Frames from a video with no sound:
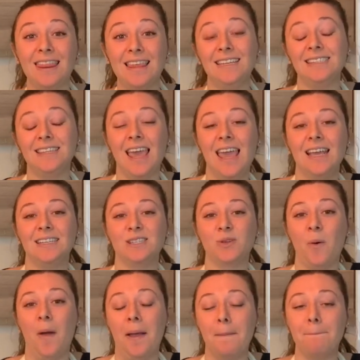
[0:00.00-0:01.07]
this cake is
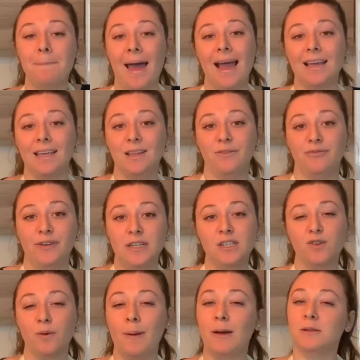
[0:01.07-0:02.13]
going back in the fridge
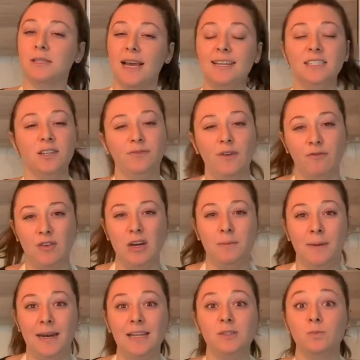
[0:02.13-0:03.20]
for about 10 to
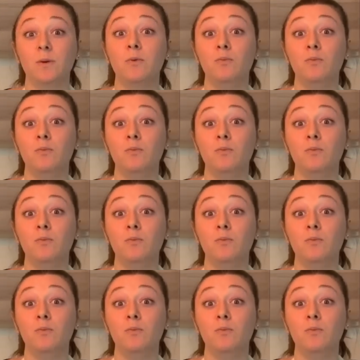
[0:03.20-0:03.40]
15 minutes.